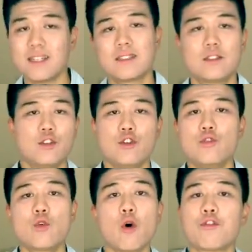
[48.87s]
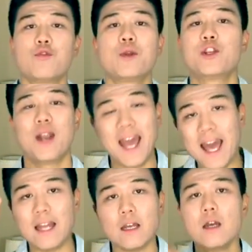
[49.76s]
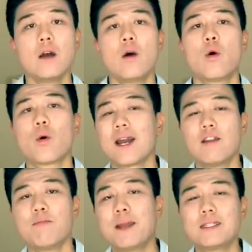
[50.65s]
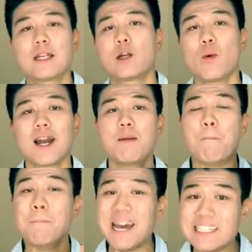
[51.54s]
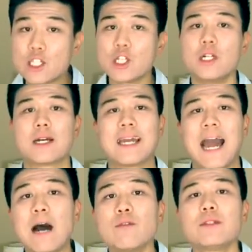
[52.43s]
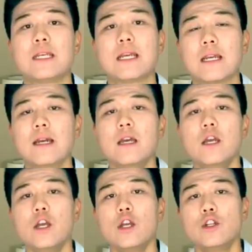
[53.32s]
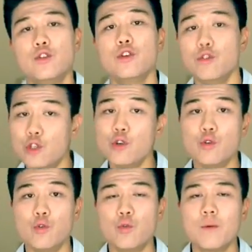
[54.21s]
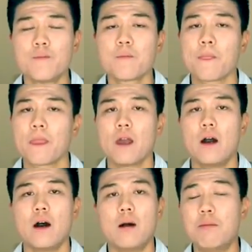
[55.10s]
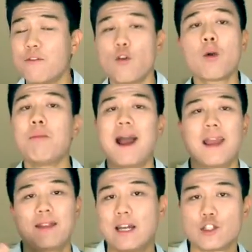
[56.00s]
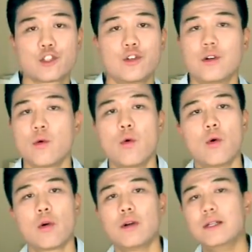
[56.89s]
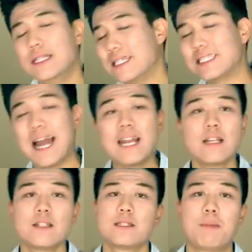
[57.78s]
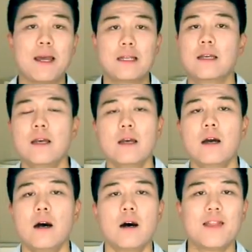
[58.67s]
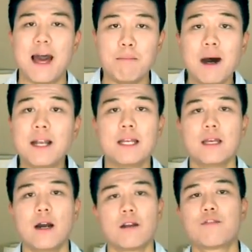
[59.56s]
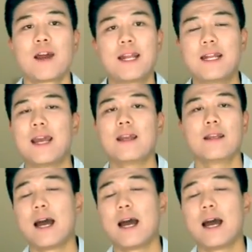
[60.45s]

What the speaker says: do you go through in your head, or what kind of mental accounting do you do before buying that shirt or deciding to spend that money on a Friday night